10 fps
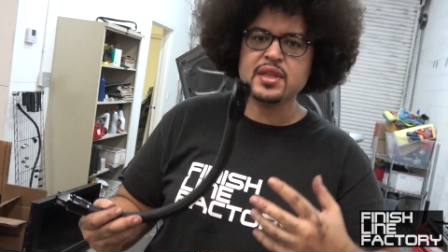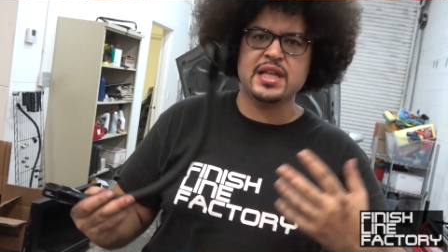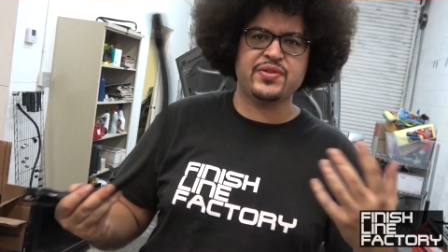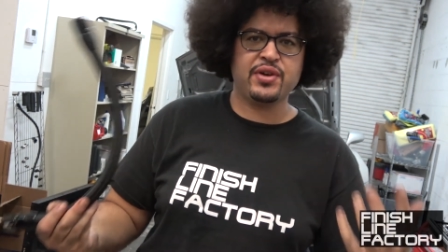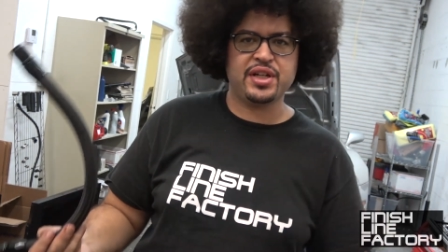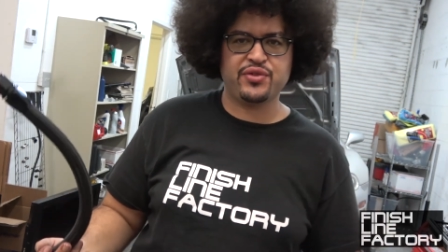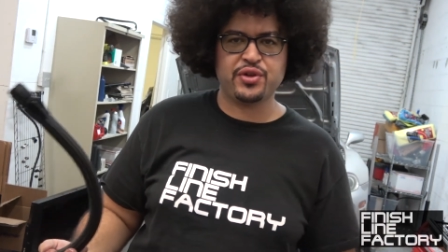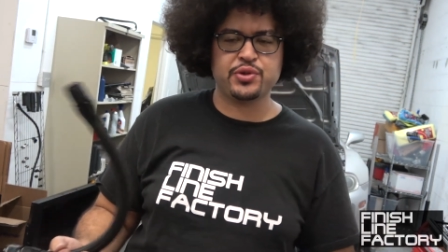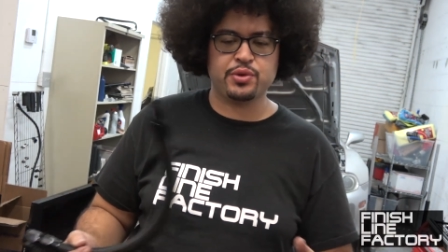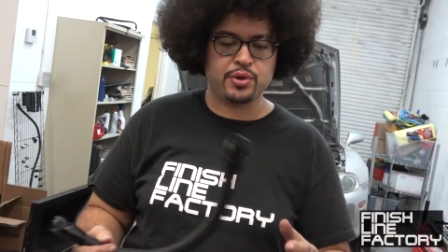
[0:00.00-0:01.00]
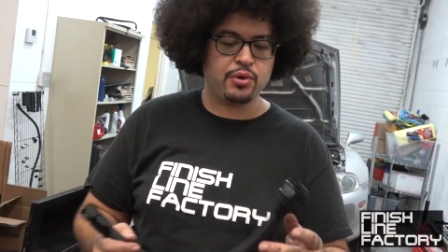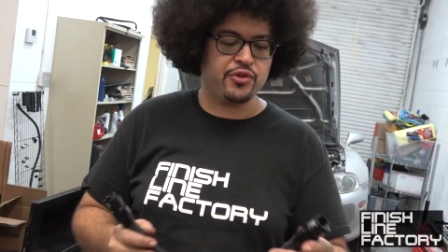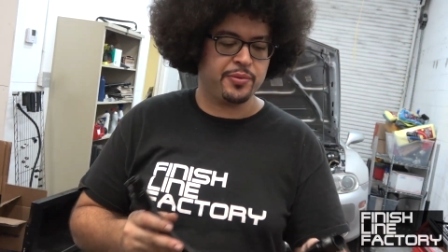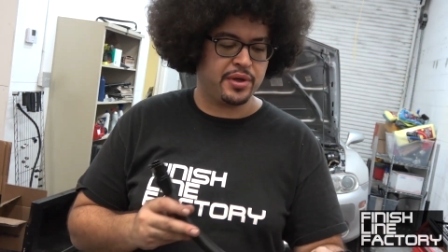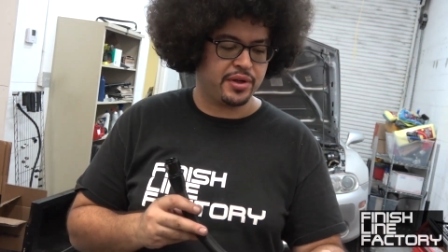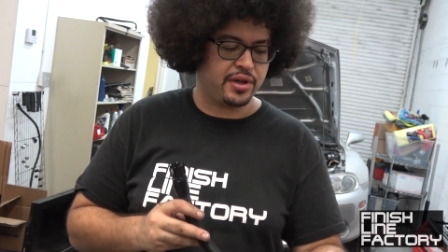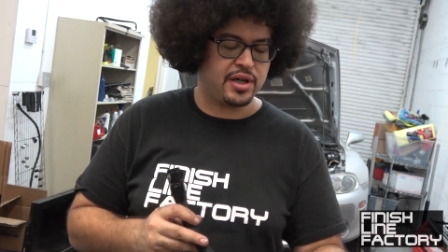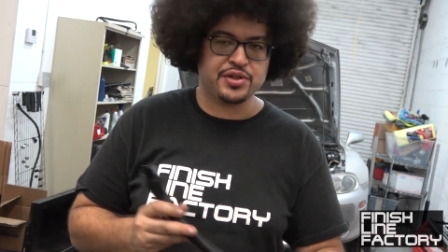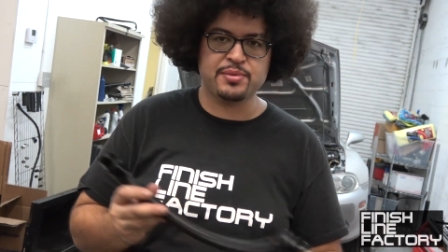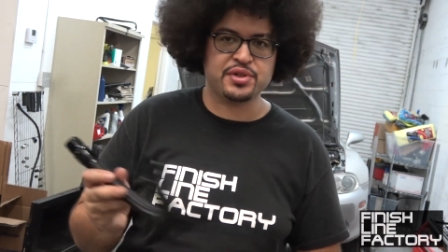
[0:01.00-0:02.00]
it's very difficult to record from under the
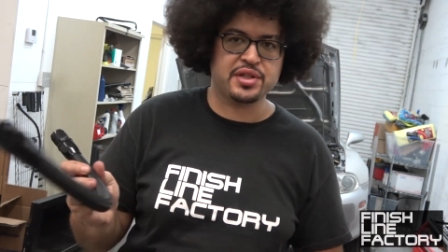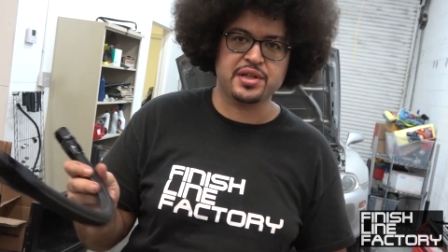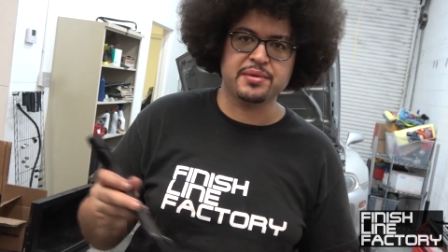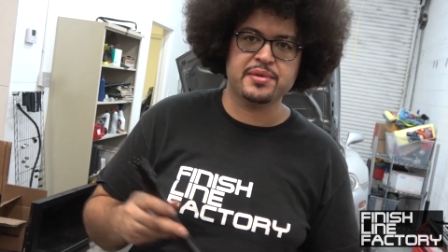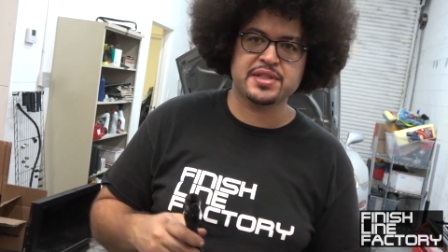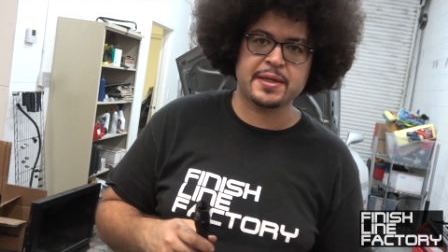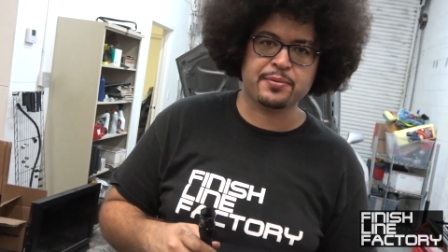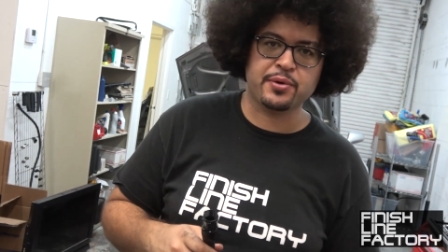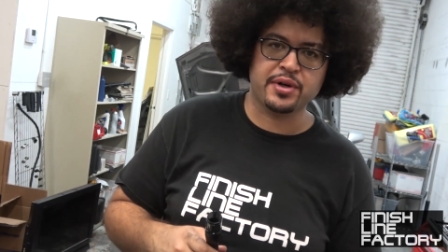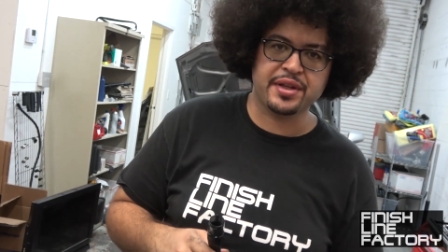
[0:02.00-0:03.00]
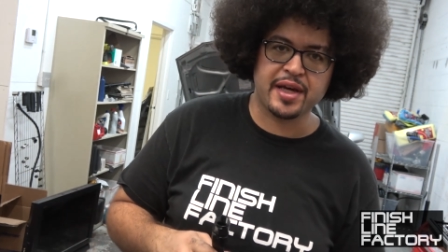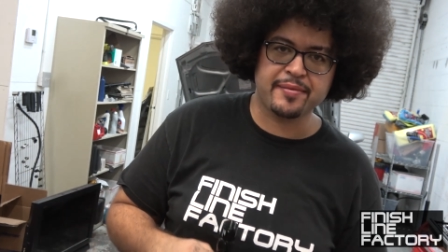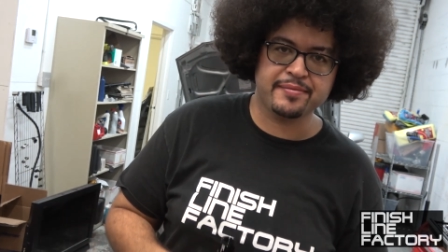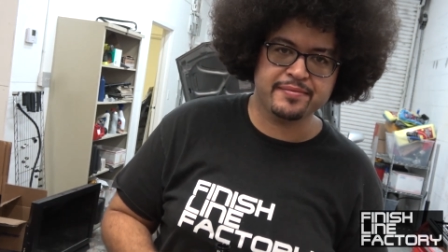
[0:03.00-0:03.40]
car, so I'm just going to skip recording that.